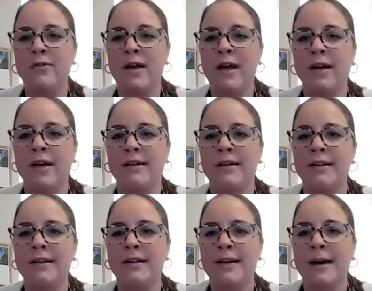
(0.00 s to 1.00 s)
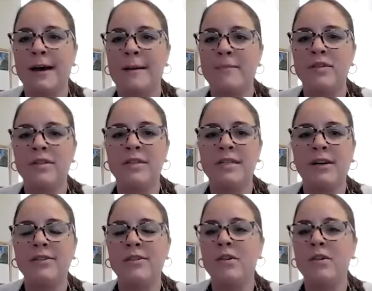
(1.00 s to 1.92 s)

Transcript: and um, just tell us a